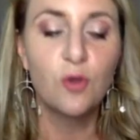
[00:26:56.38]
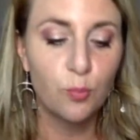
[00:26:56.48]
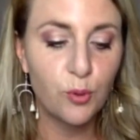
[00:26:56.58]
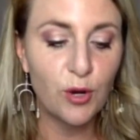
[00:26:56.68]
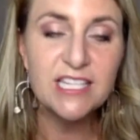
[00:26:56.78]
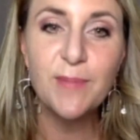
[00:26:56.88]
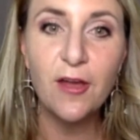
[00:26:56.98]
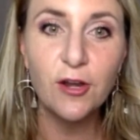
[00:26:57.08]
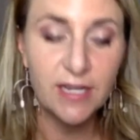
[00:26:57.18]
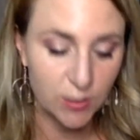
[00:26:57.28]
Pressed powder
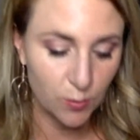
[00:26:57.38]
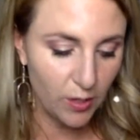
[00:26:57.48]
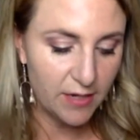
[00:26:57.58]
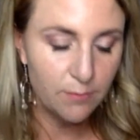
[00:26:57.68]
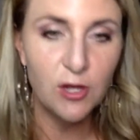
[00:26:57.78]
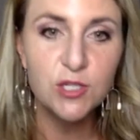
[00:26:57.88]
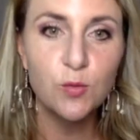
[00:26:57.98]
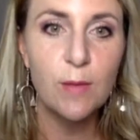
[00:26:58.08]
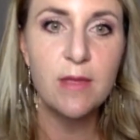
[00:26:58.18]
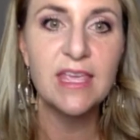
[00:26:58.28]
is what most
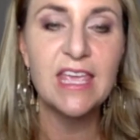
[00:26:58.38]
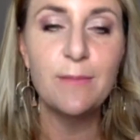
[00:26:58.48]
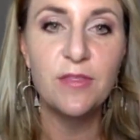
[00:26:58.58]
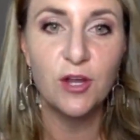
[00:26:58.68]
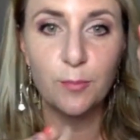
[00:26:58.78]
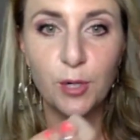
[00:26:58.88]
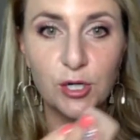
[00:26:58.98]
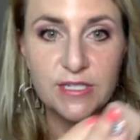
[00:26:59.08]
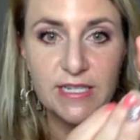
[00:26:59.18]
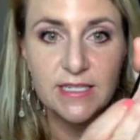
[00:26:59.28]
women keep in their
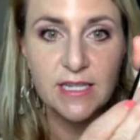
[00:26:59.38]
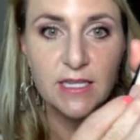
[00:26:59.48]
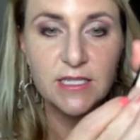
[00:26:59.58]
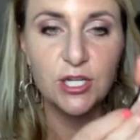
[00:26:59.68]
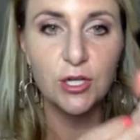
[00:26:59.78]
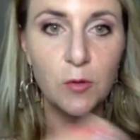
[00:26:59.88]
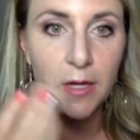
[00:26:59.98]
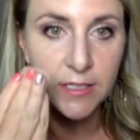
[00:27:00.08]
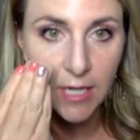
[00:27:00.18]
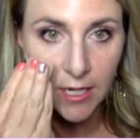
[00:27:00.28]
purses to
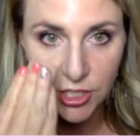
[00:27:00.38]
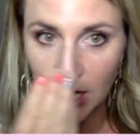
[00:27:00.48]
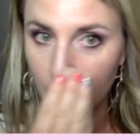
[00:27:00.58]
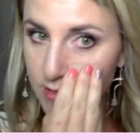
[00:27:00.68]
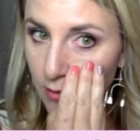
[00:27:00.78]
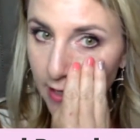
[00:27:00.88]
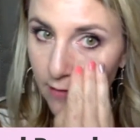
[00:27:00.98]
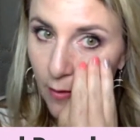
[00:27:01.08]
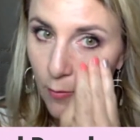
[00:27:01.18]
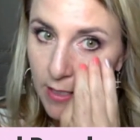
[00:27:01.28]
touch up. So like if
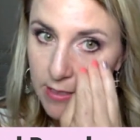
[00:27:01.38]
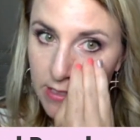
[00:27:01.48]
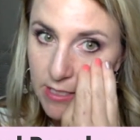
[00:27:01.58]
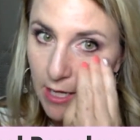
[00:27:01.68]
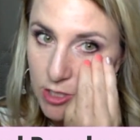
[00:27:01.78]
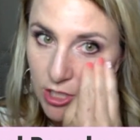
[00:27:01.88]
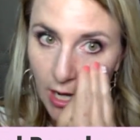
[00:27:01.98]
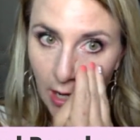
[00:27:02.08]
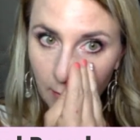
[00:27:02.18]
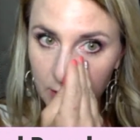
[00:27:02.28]
I wanted to touch
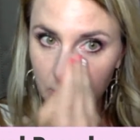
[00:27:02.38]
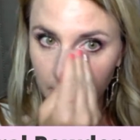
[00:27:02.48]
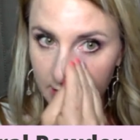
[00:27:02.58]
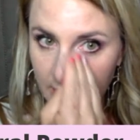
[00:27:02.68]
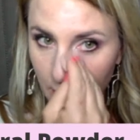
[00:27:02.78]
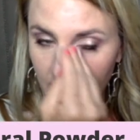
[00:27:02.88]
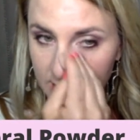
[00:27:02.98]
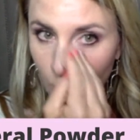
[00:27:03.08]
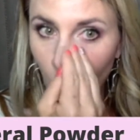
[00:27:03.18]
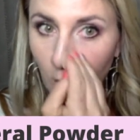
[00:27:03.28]
up during the day because
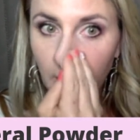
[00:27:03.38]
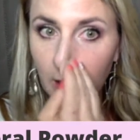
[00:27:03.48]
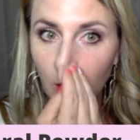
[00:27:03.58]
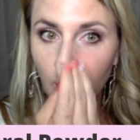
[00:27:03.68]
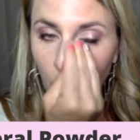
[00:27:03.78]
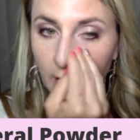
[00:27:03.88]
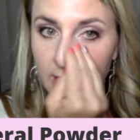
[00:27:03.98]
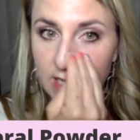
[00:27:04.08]
I'm oily or my red's